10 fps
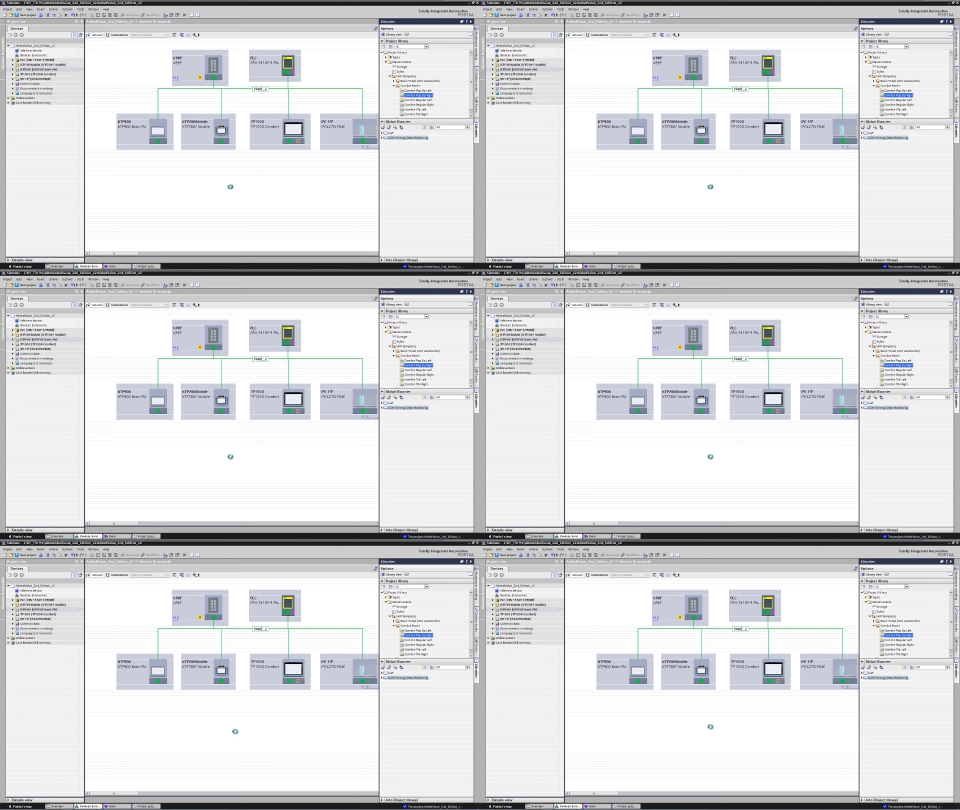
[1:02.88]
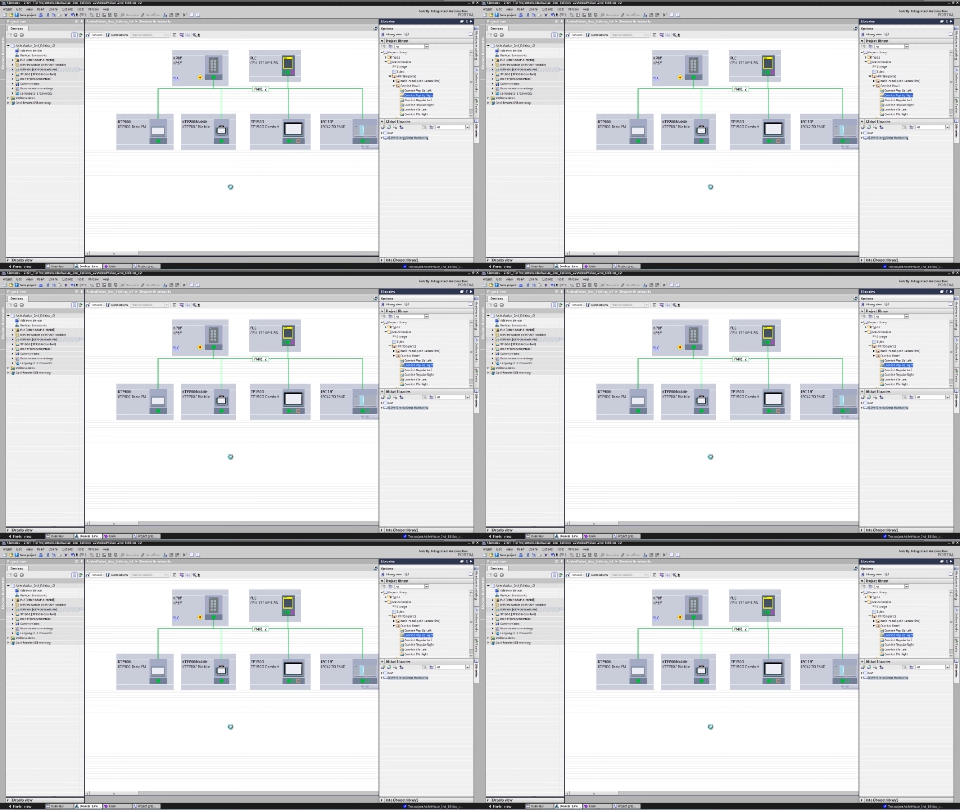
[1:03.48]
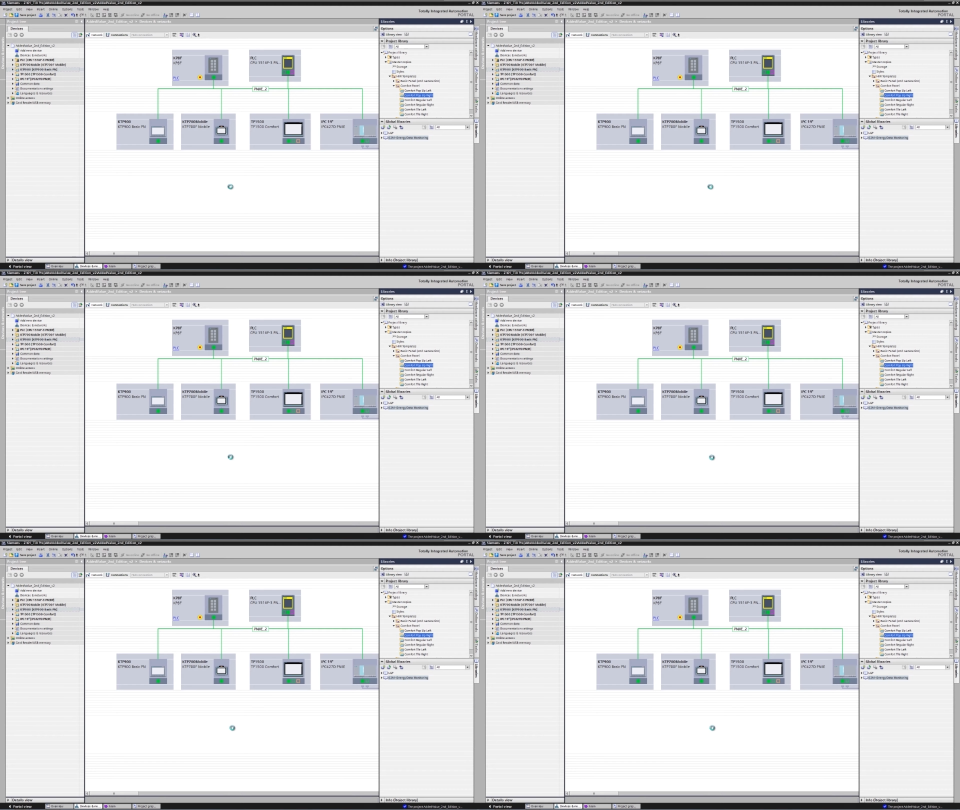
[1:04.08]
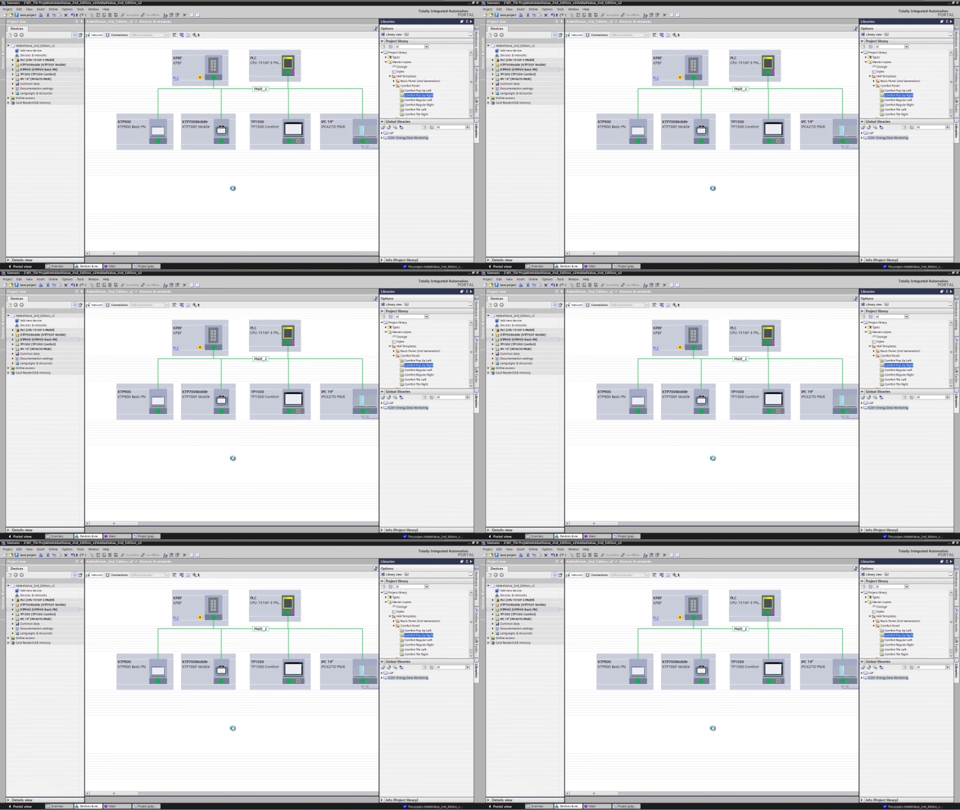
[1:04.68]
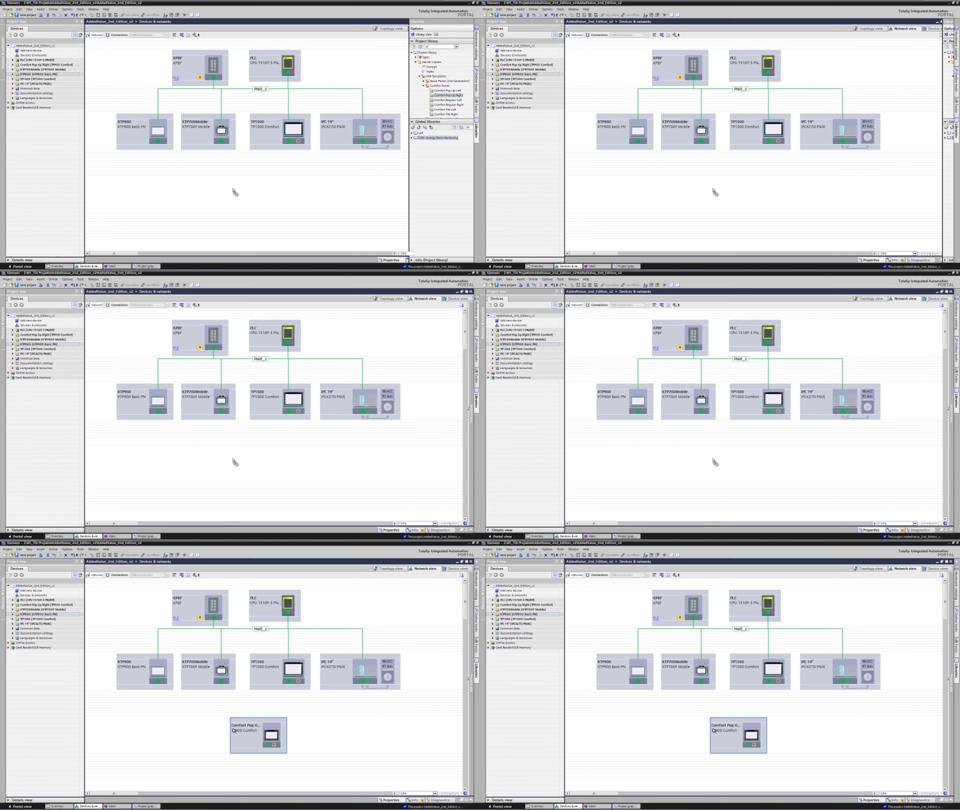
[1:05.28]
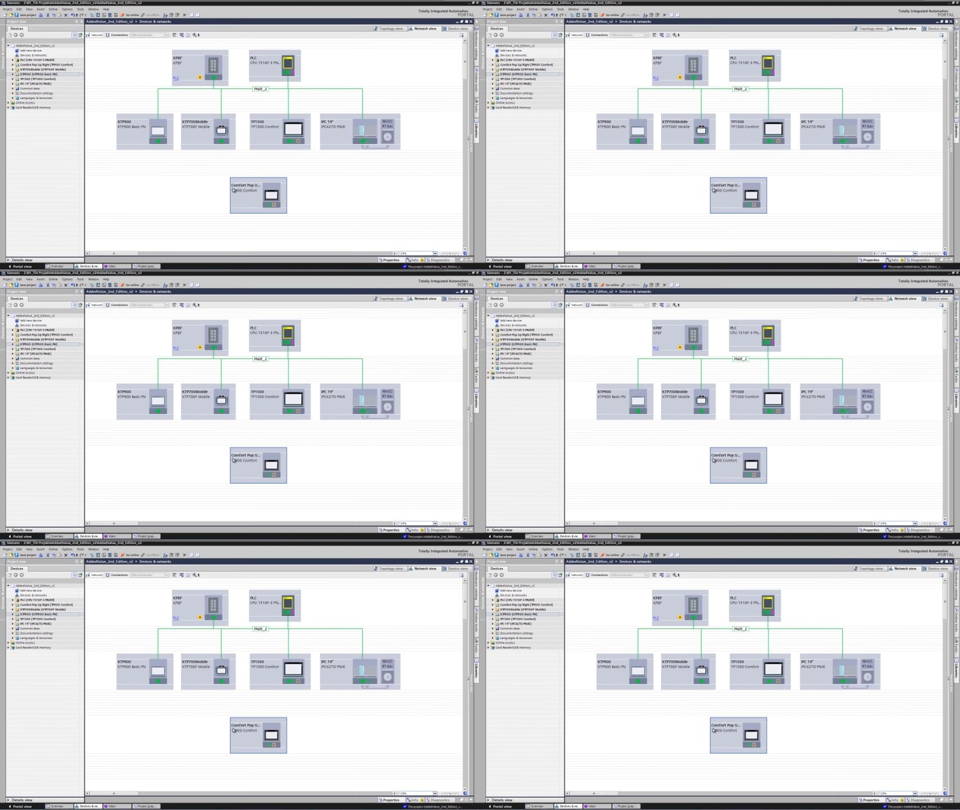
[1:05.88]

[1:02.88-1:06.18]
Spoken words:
(no speaker visible)